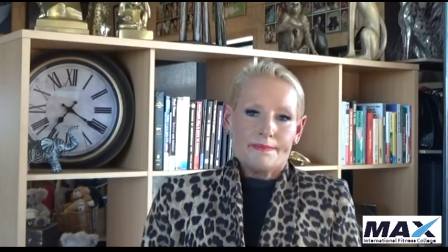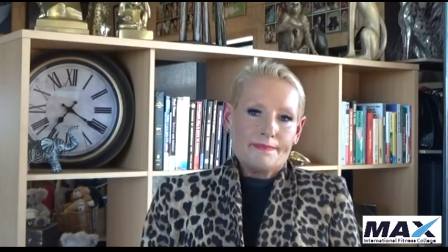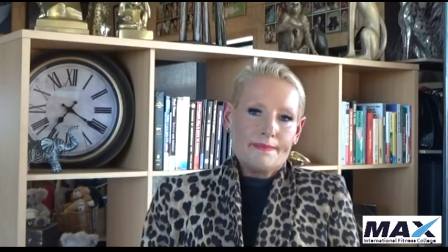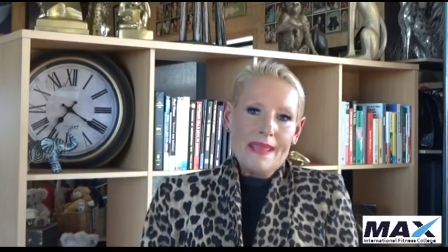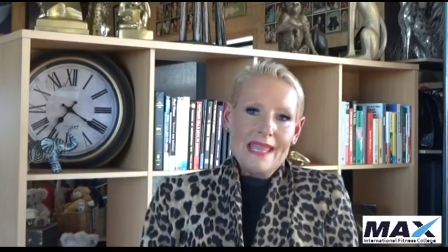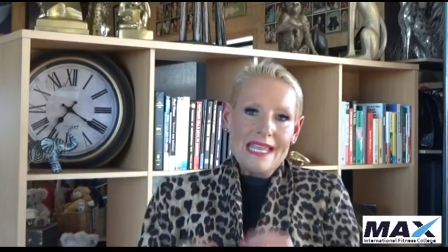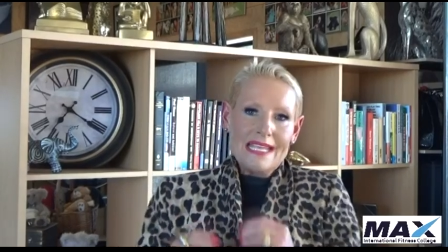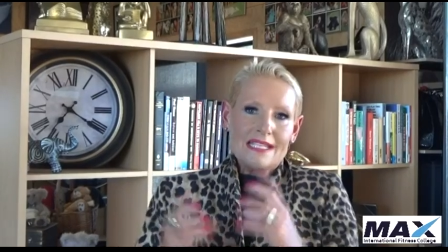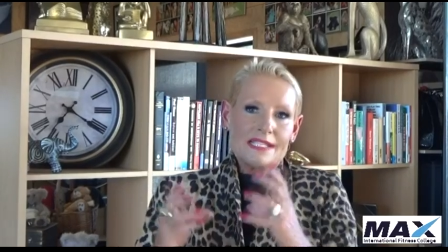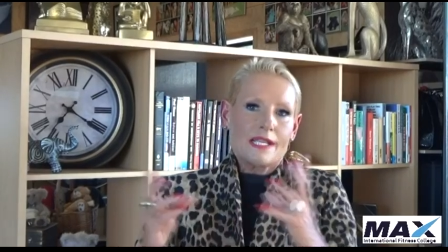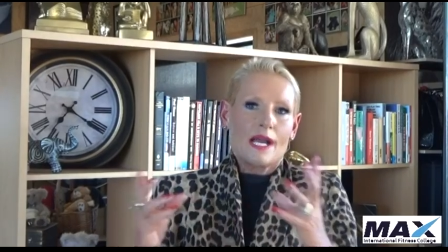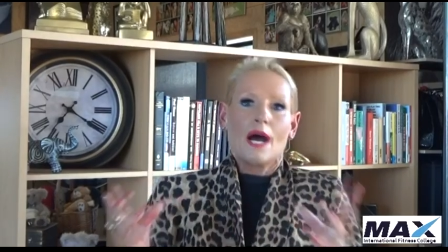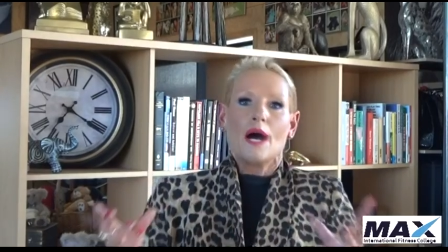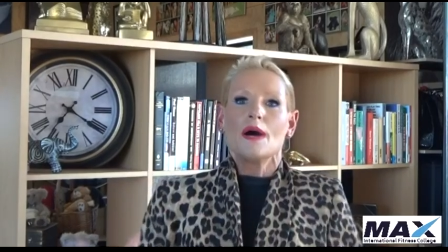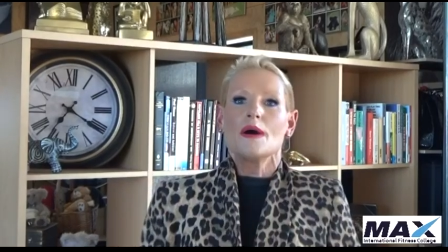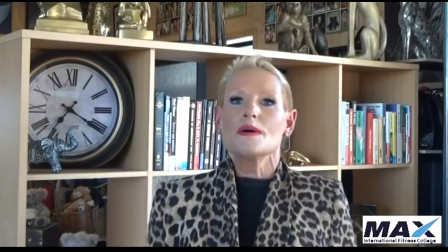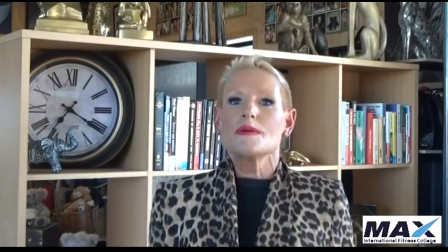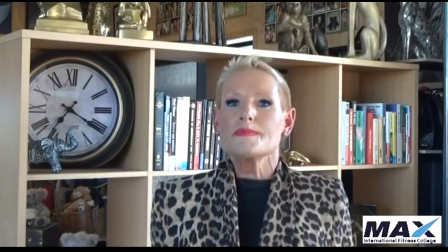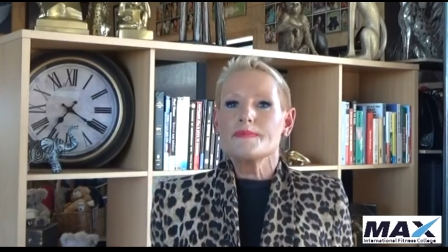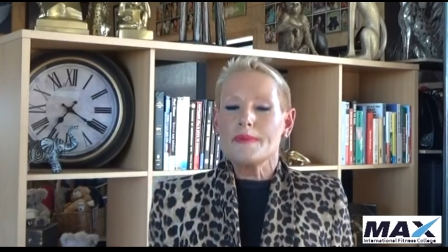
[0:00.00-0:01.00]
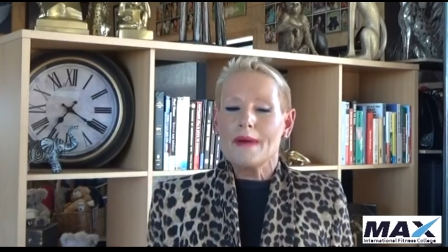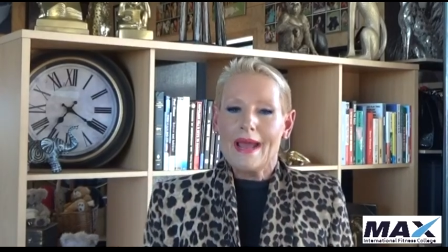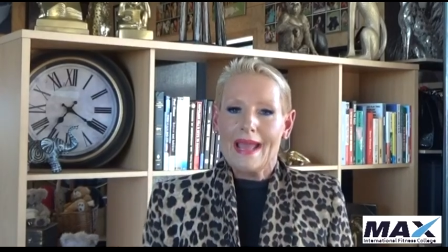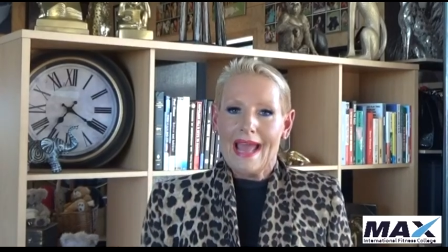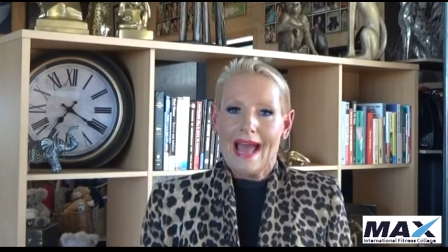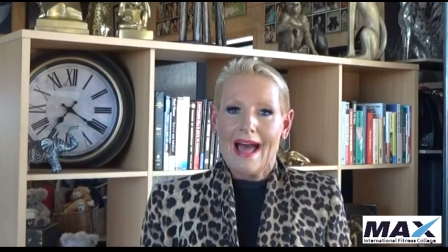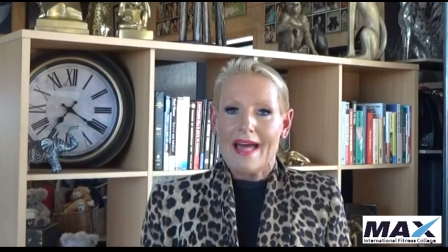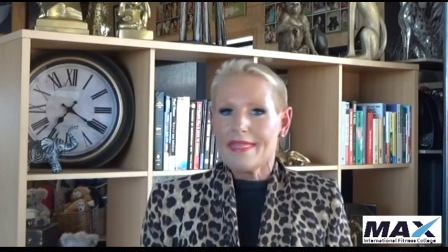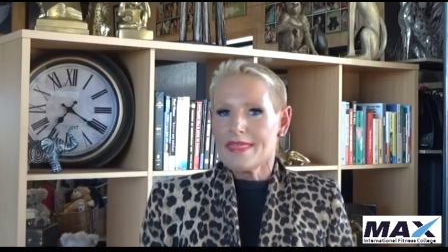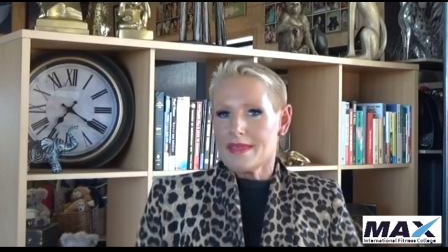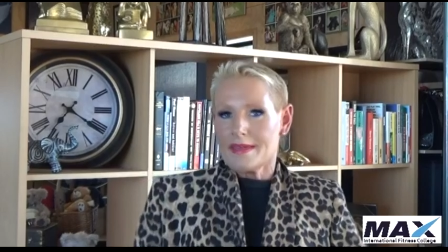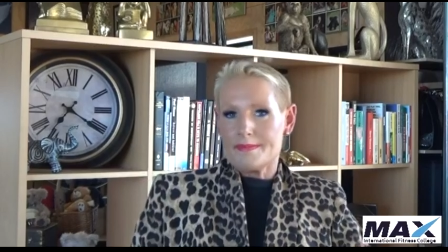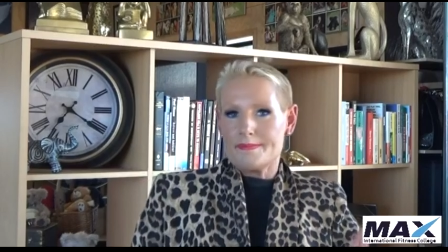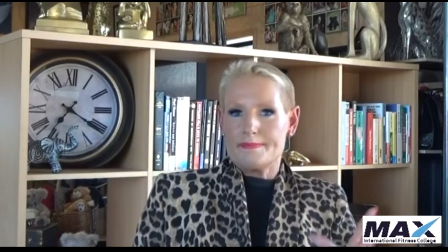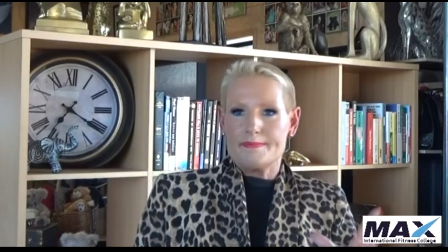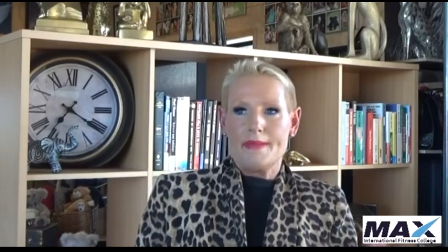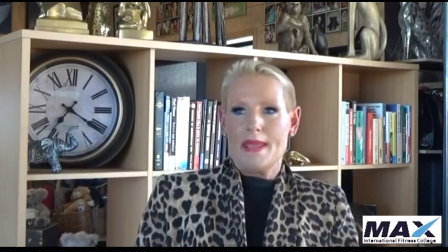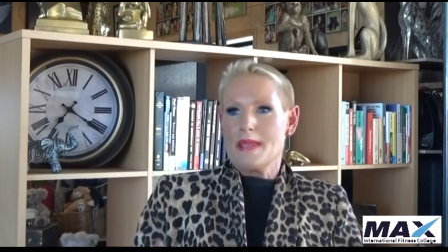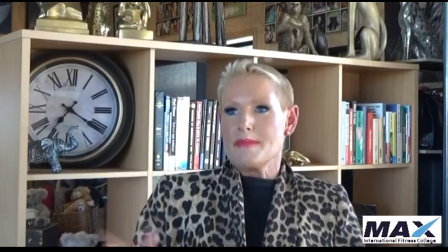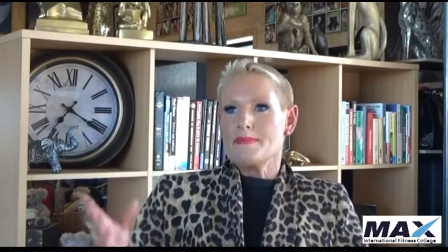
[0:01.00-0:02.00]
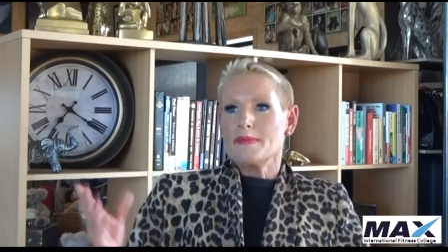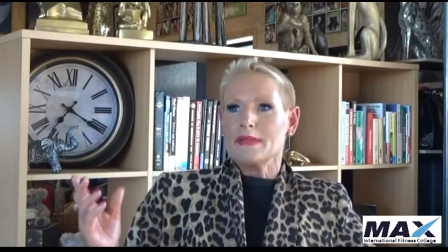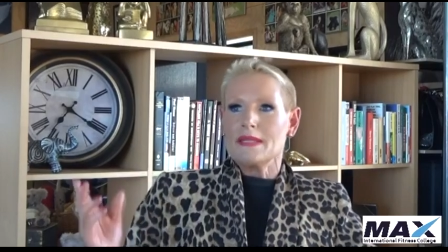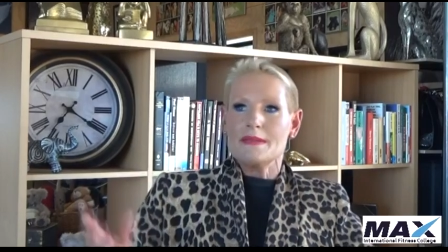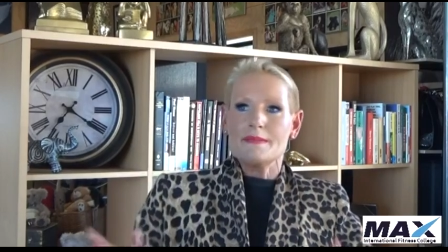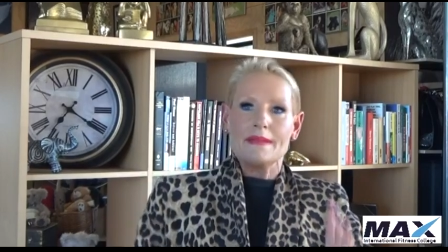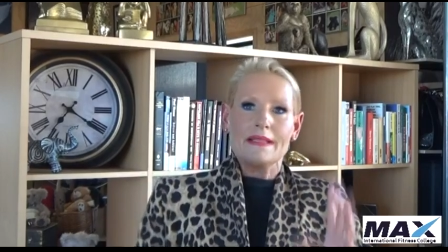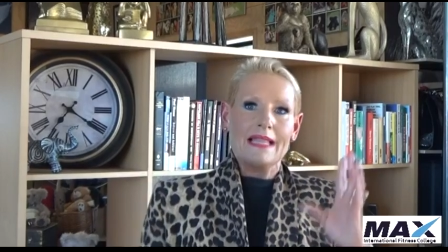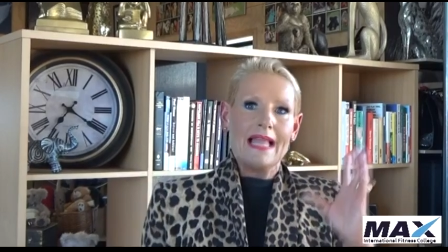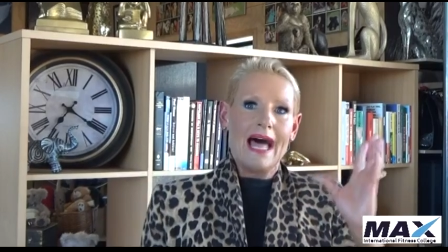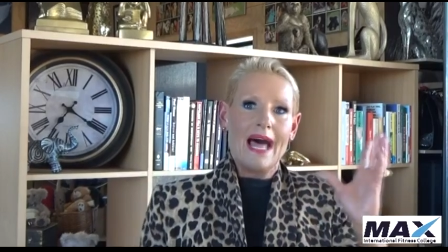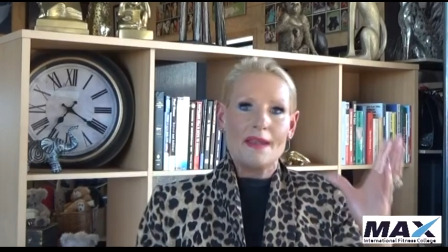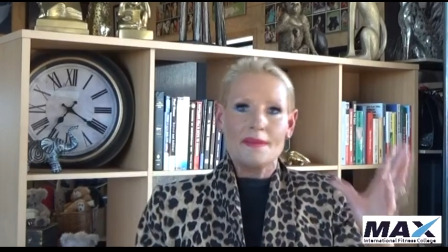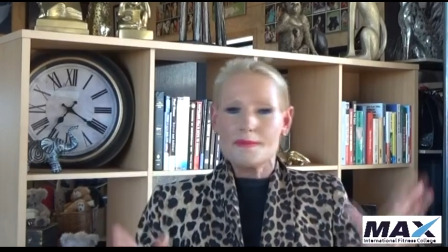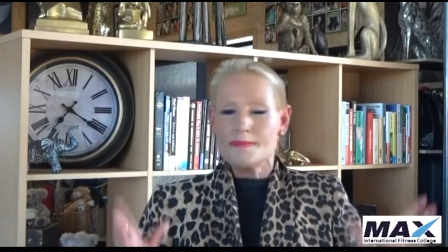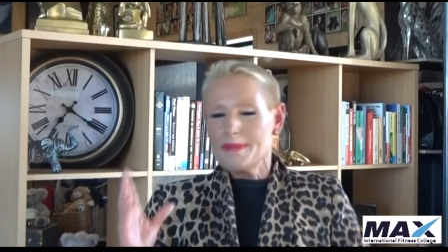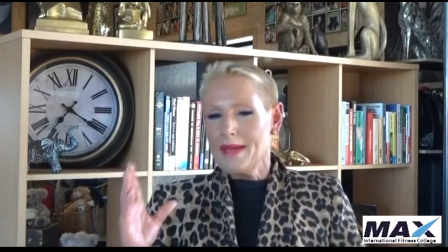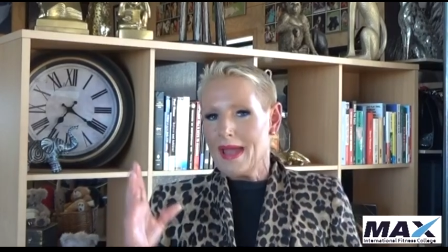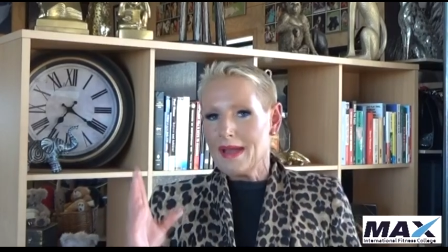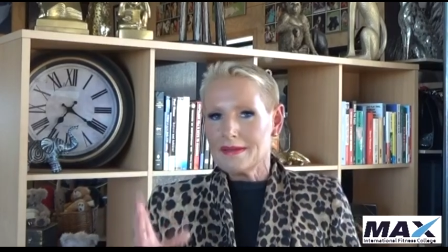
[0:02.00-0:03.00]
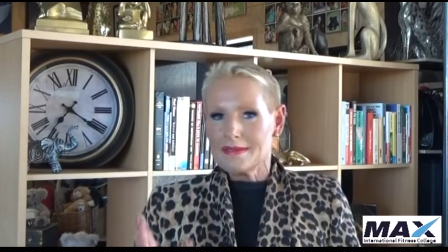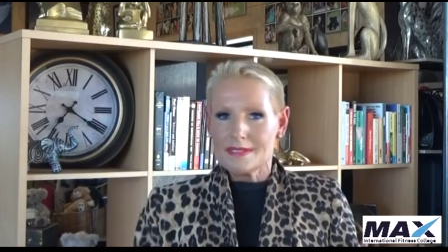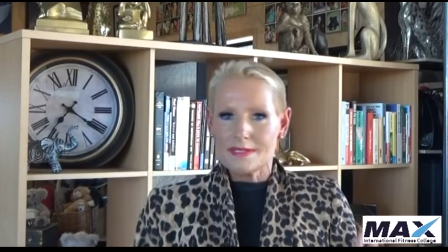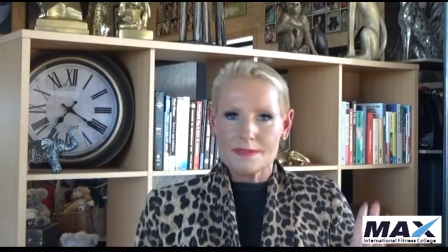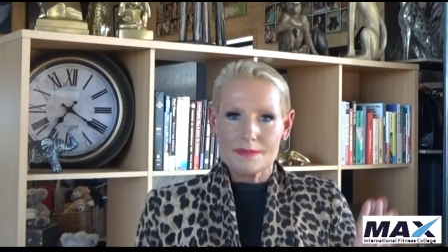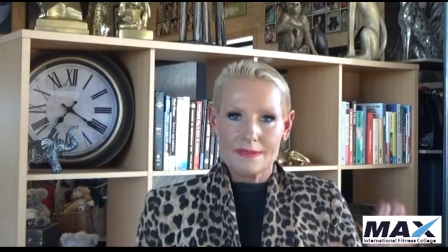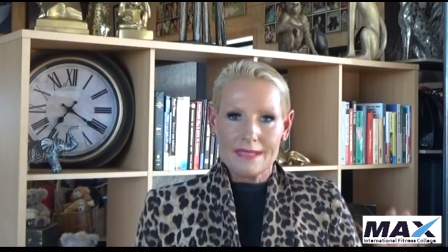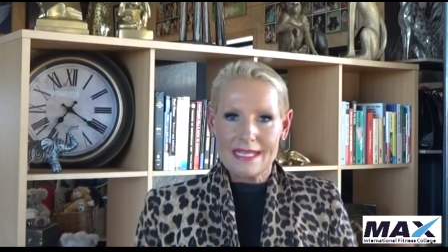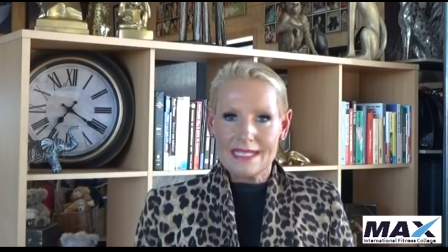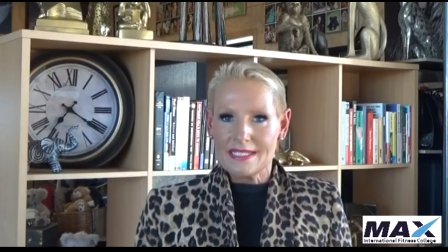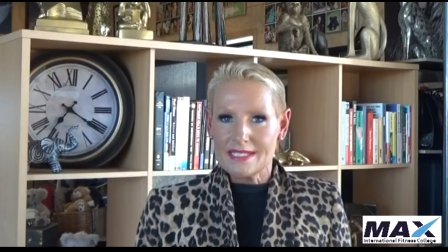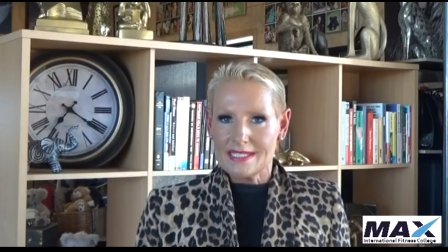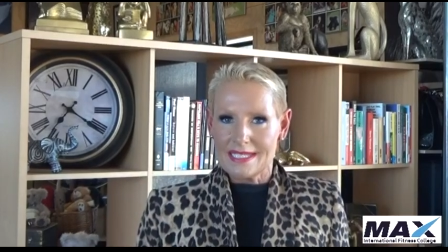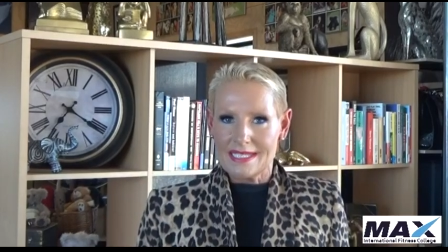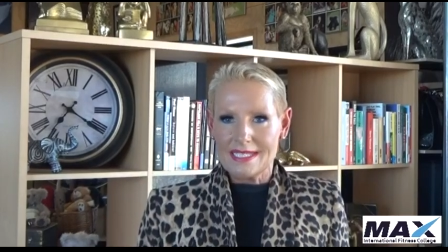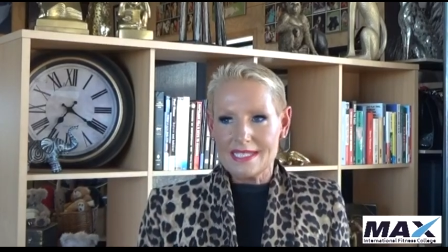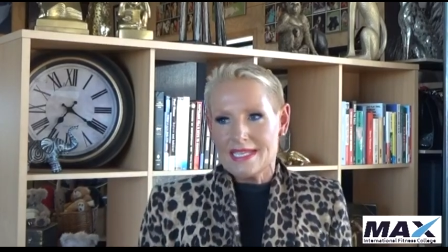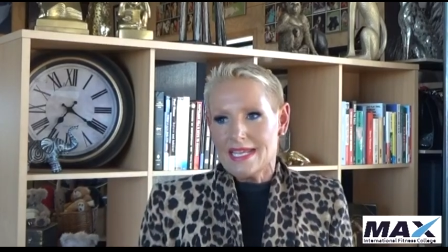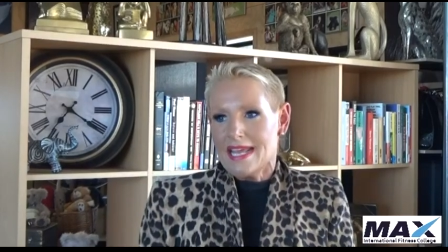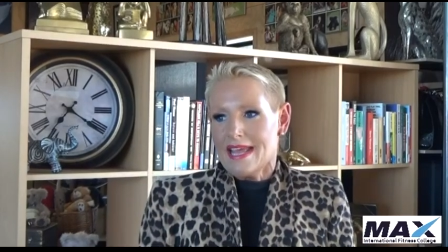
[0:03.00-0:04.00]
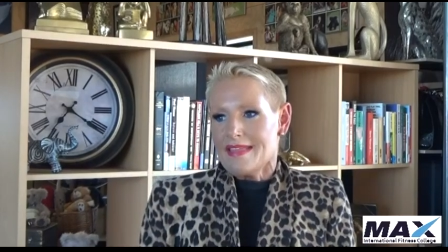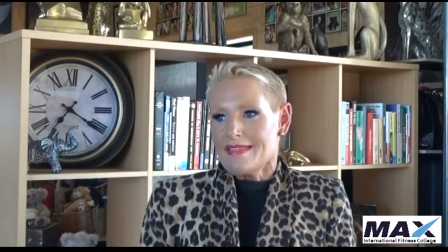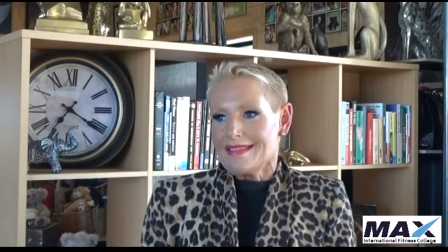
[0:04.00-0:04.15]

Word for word: being told by other people in Milan or Paris or London